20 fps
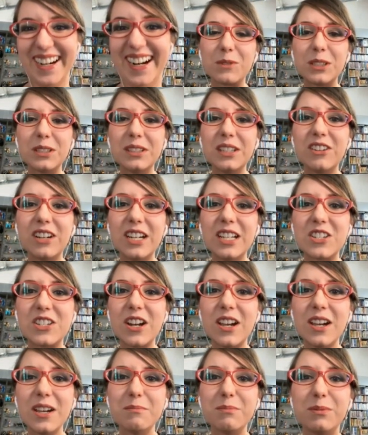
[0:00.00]
Really great
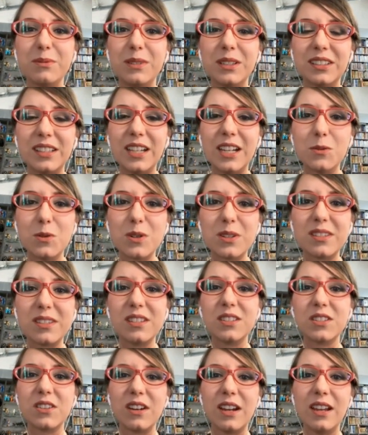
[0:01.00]
job with Edward
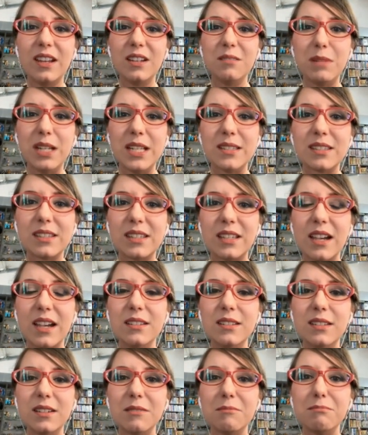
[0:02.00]
Scissorhand meets
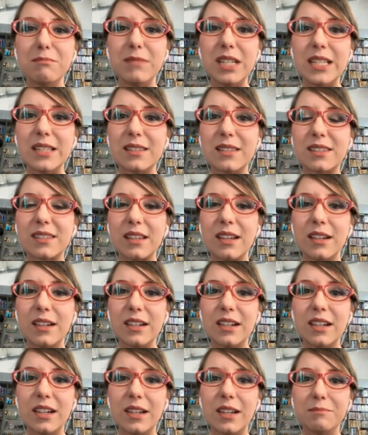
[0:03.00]
Gundam meets
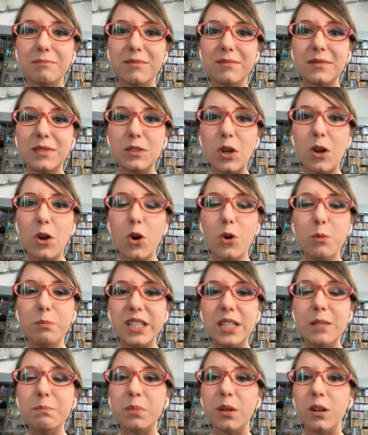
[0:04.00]
Home
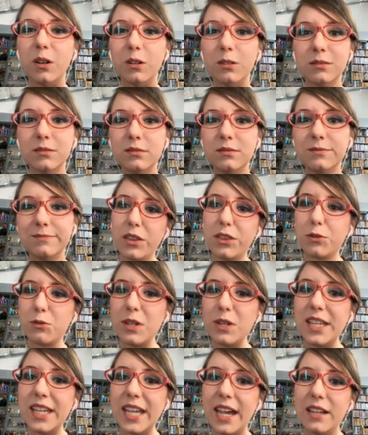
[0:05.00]
Depot.
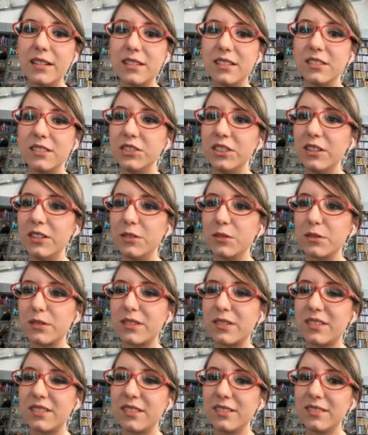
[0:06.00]
3 cat
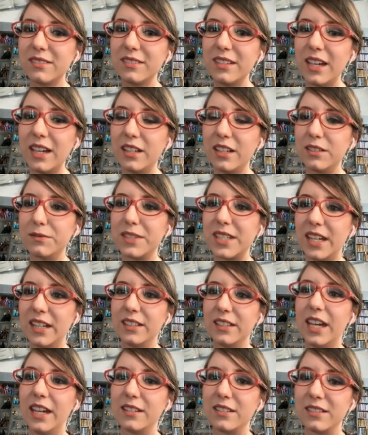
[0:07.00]
dildos out of
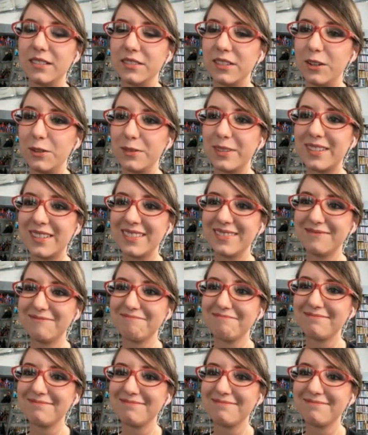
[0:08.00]
10 cat dildos.